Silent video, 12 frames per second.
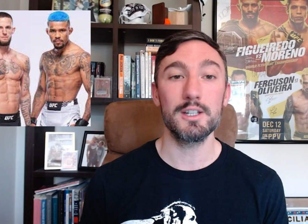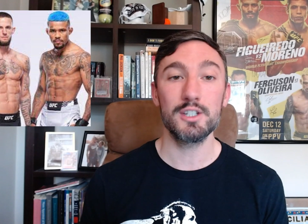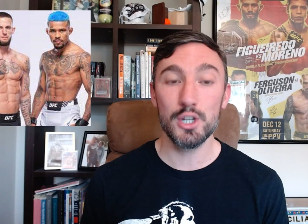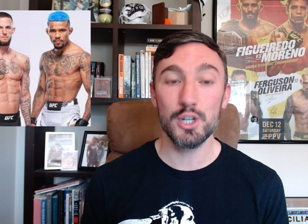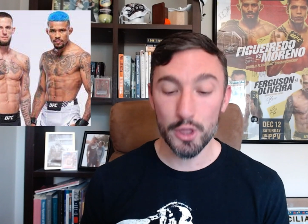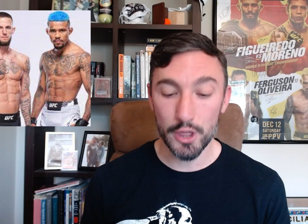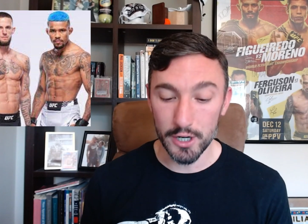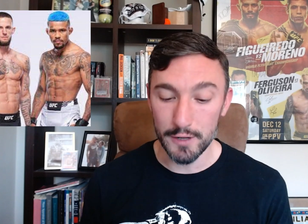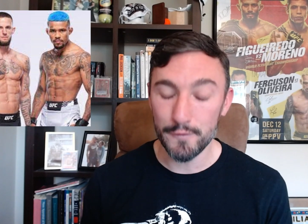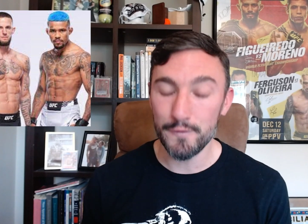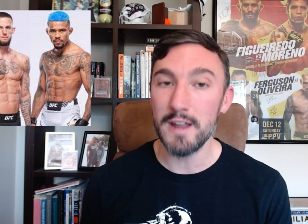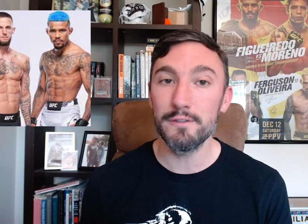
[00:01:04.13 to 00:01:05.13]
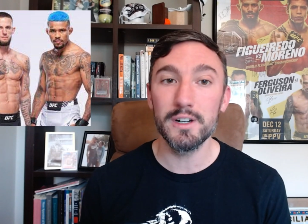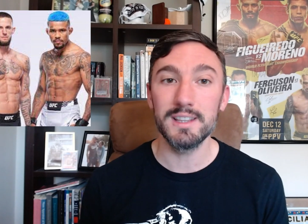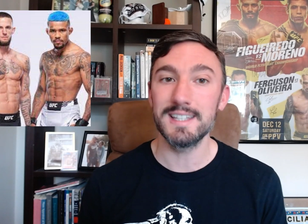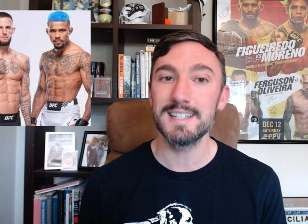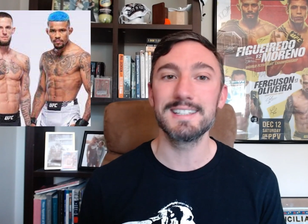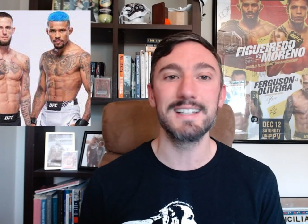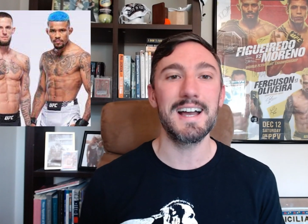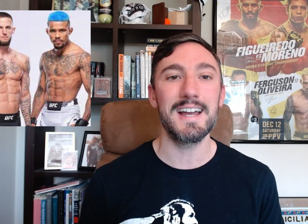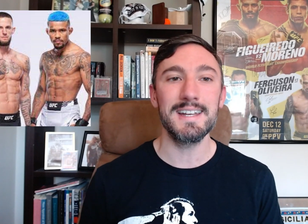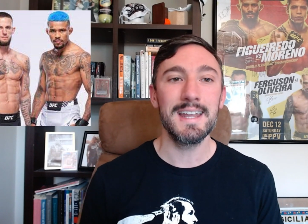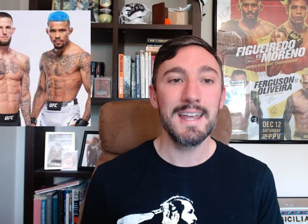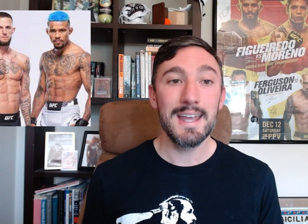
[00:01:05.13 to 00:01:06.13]
230 favorite. This
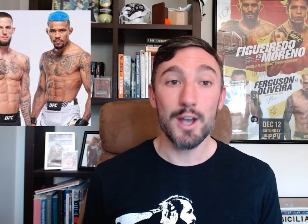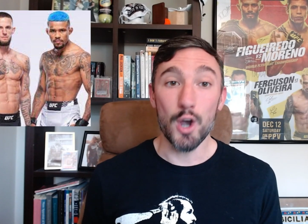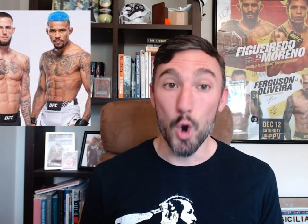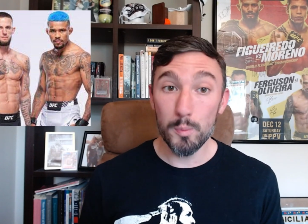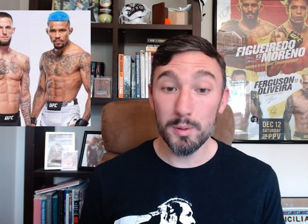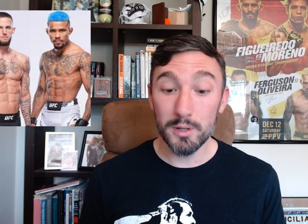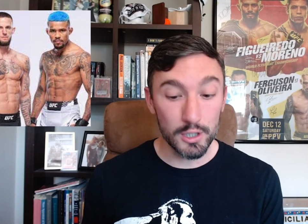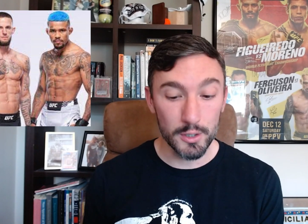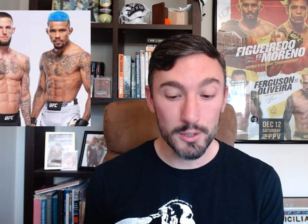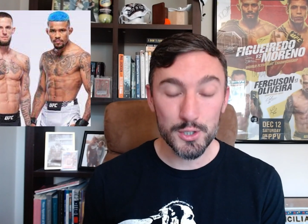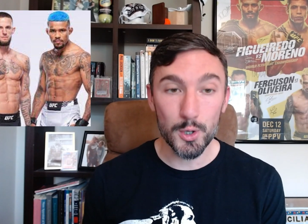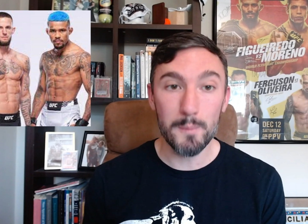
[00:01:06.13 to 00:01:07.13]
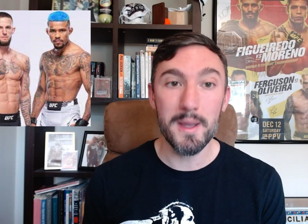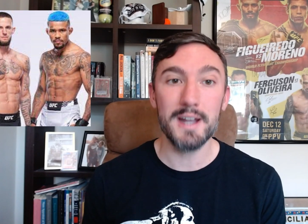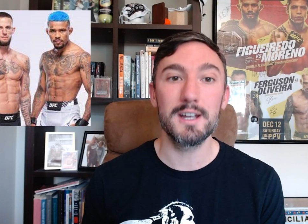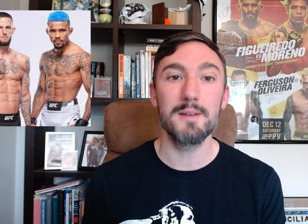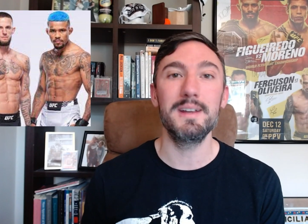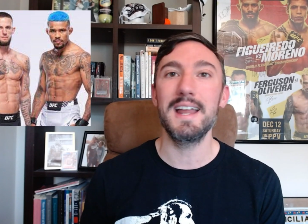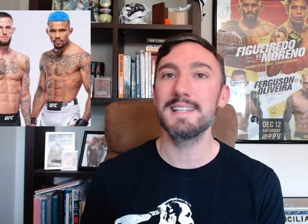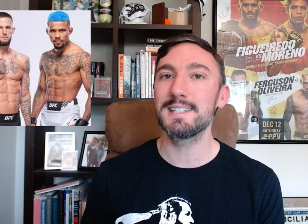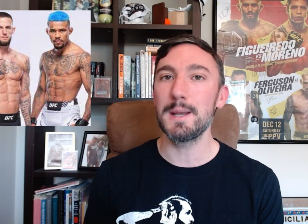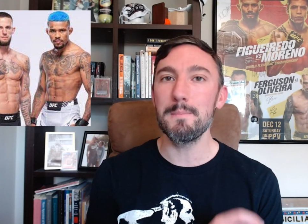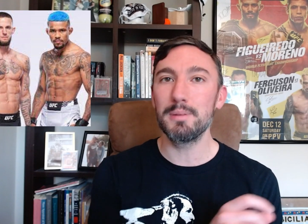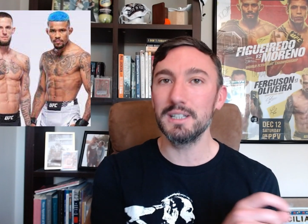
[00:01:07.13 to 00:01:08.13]
line opened close to a pick'em. It has
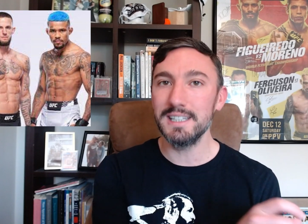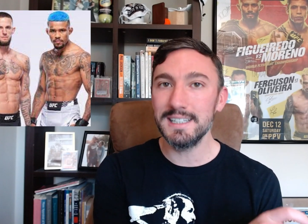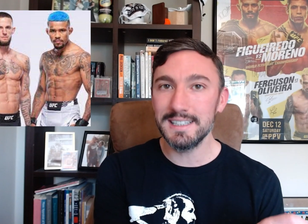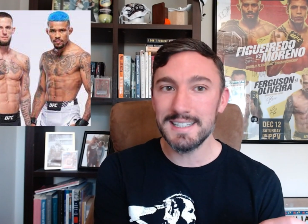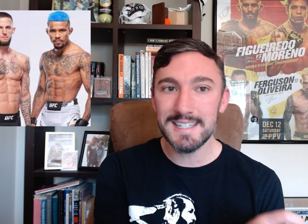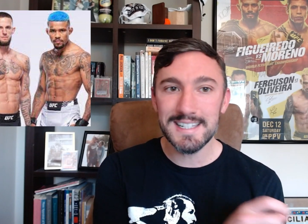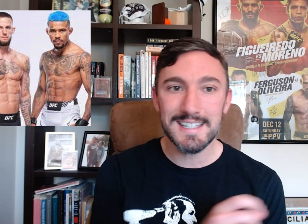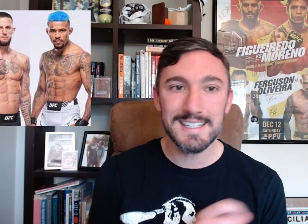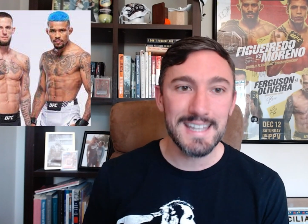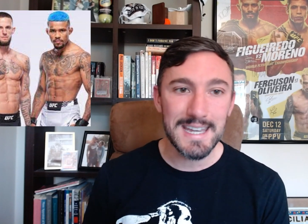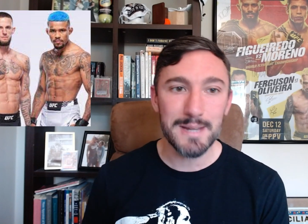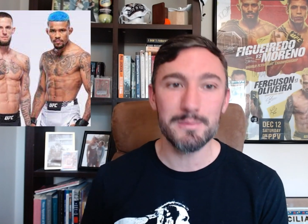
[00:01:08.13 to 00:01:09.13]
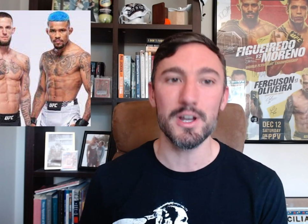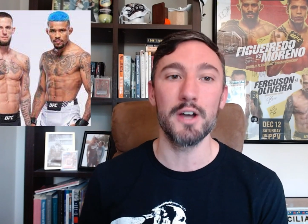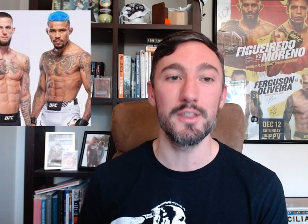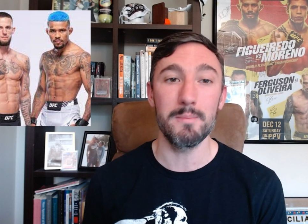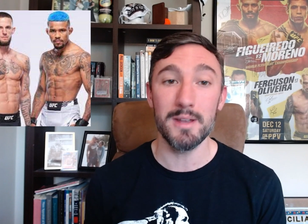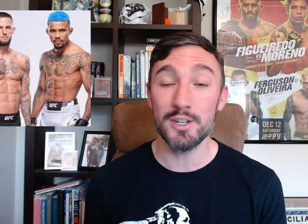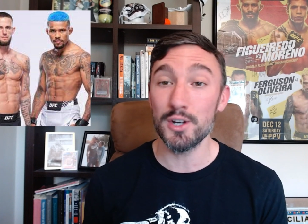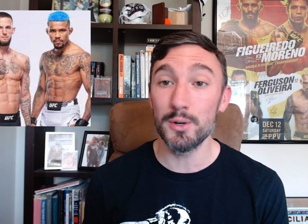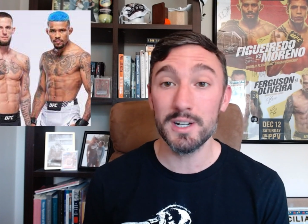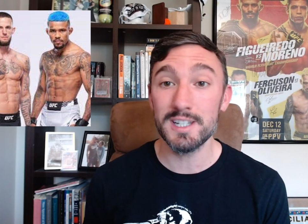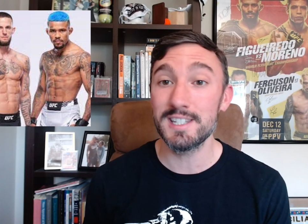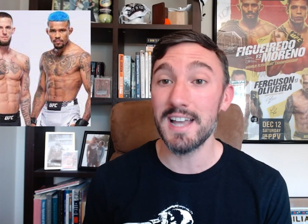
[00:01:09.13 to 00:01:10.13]
completely steamed on the
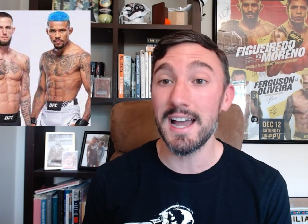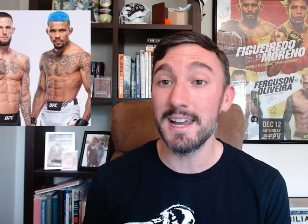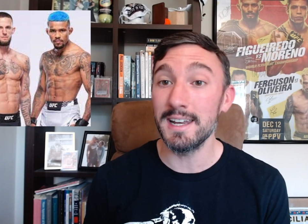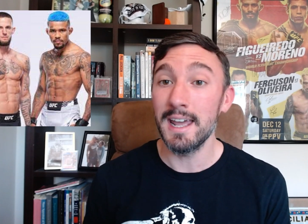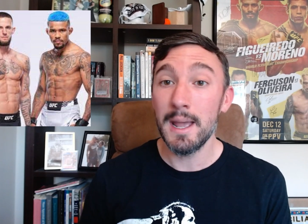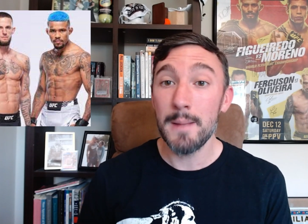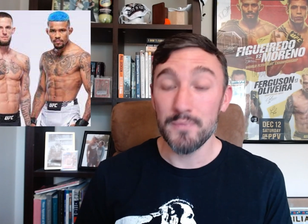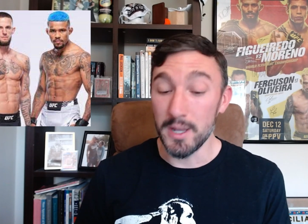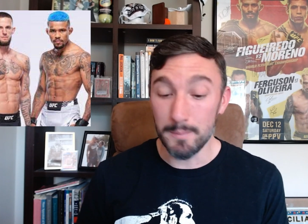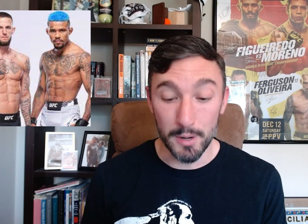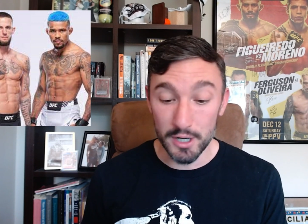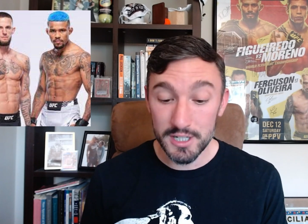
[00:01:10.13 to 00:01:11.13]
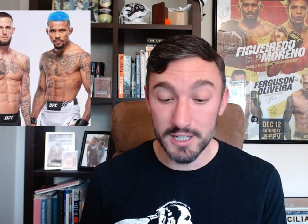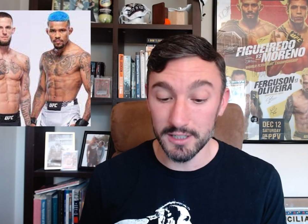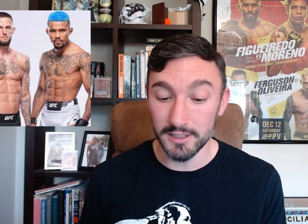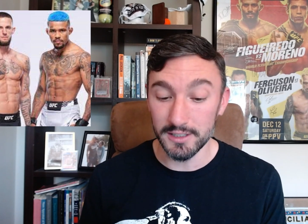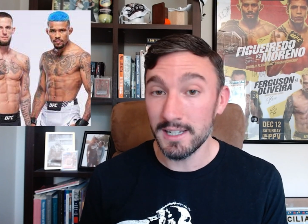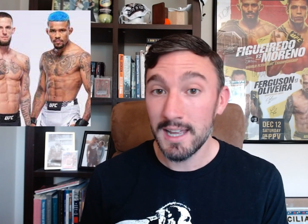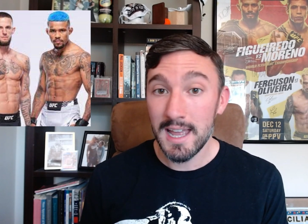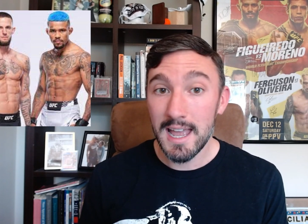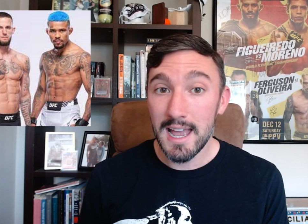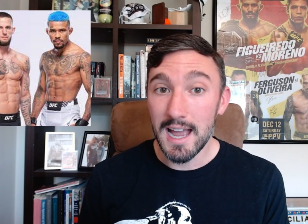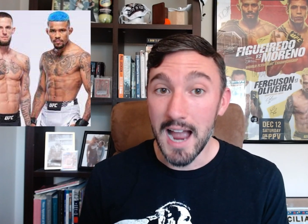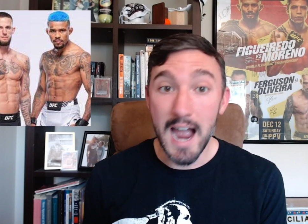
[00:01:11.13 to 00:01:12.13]
Mendonca side. And personally,
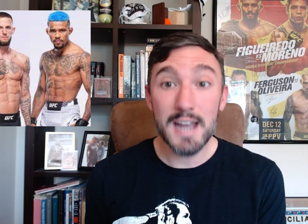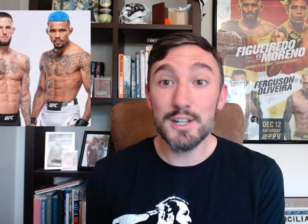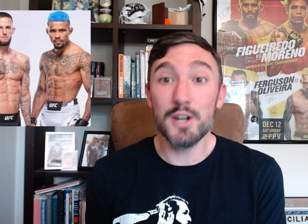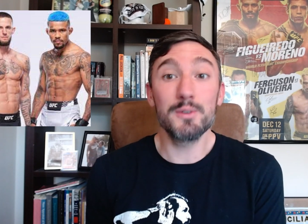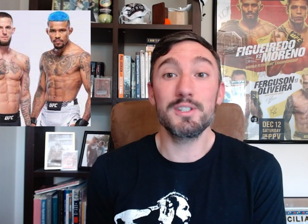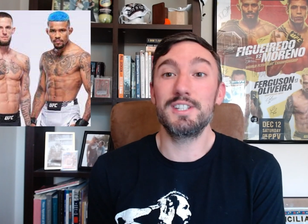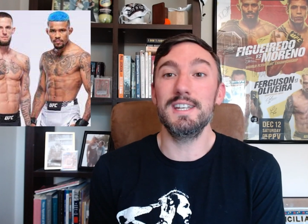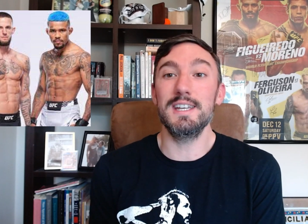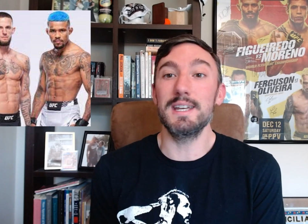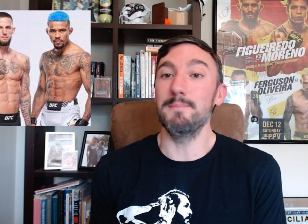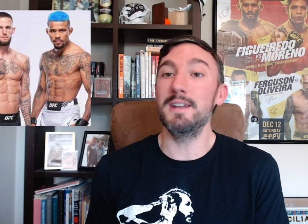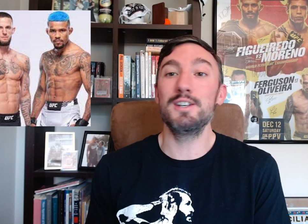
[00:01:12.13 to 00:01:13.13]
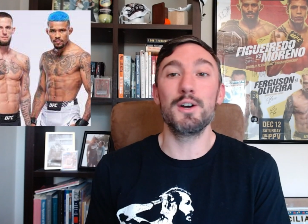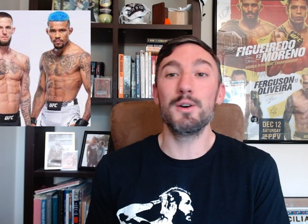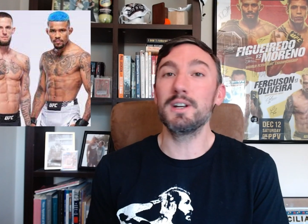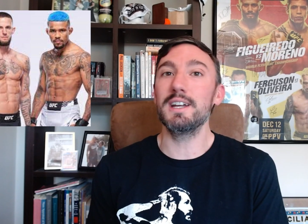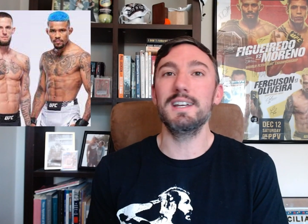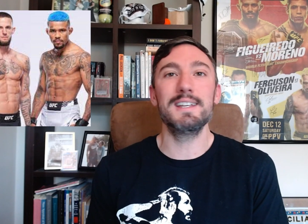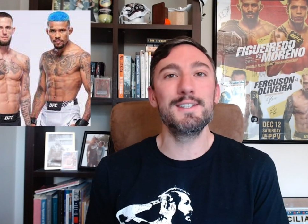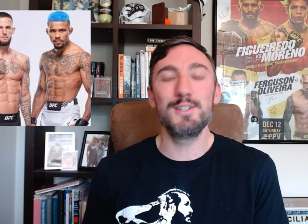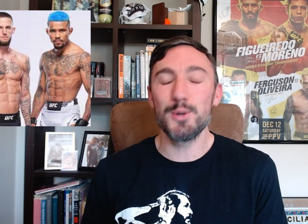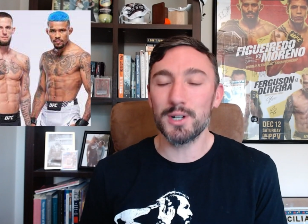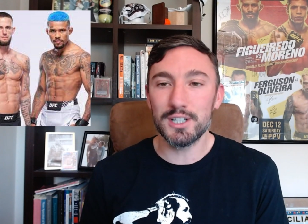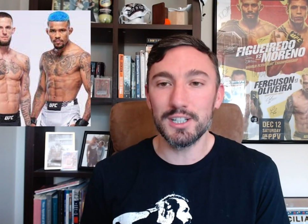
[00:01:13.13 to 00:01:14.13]
I don't see it. Mendonca is
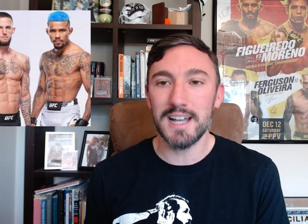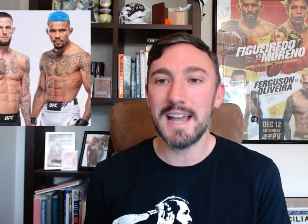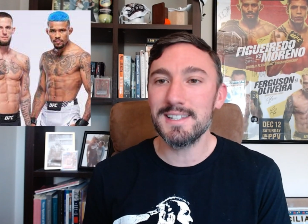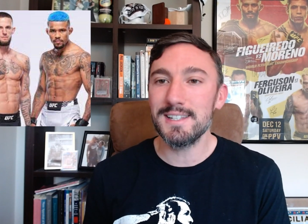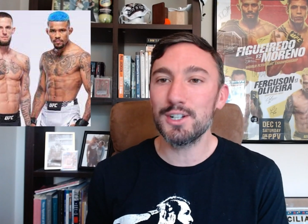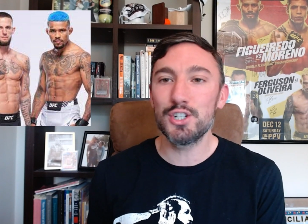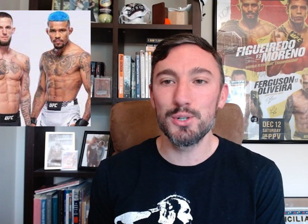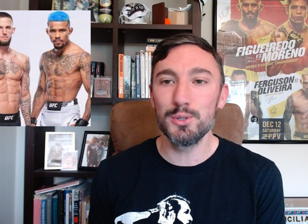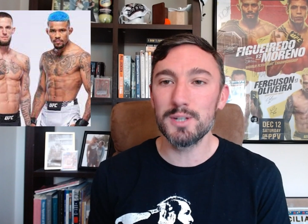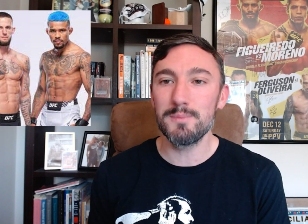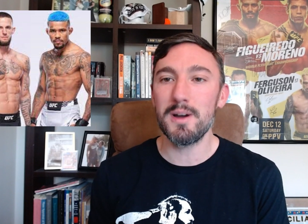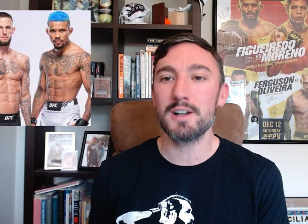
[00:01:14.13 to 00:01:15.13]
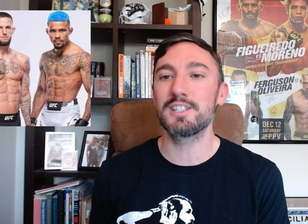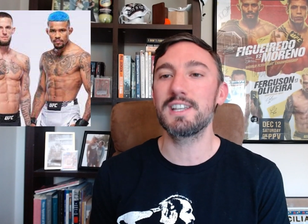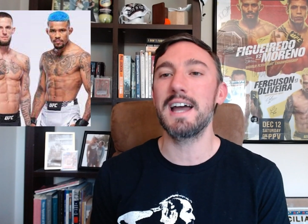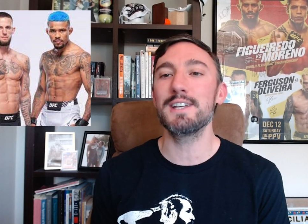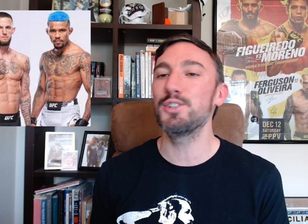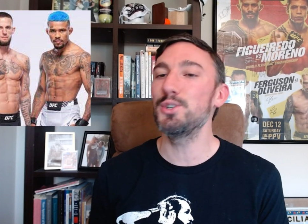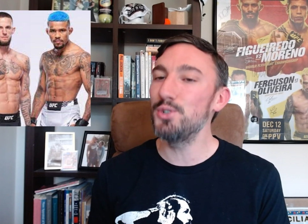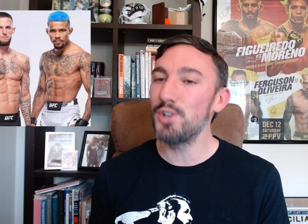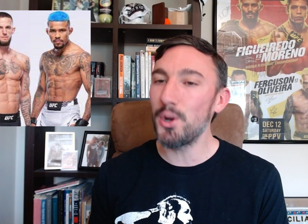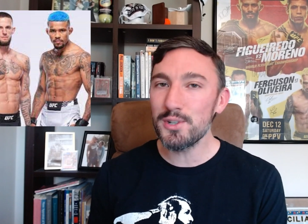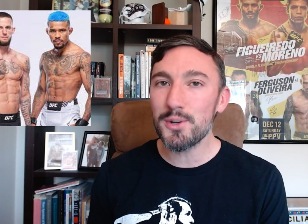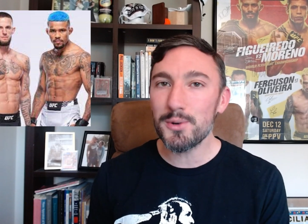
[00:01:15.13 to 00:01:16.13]
your classic shoot-the-box guy, so you
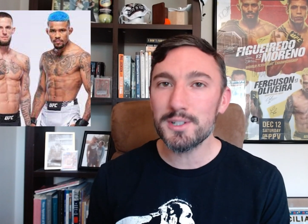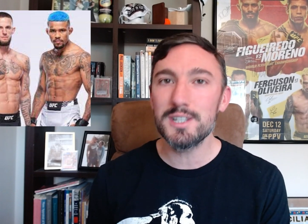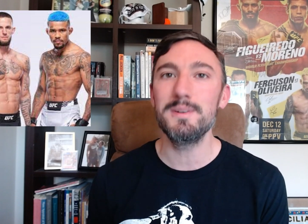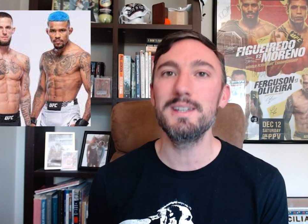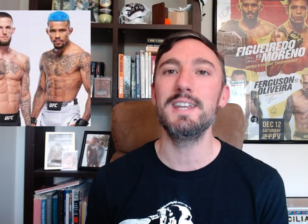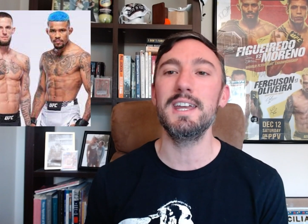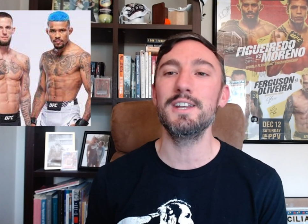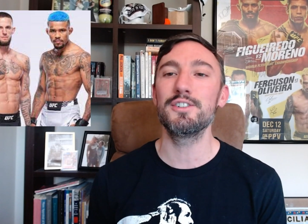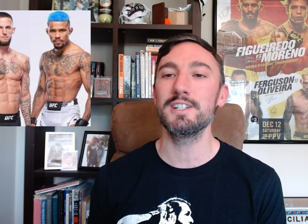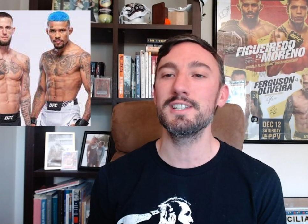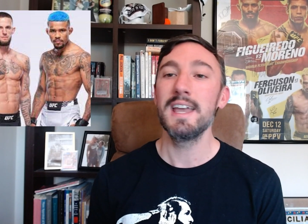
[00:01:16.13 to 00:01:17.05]
know he's going to be dangerous.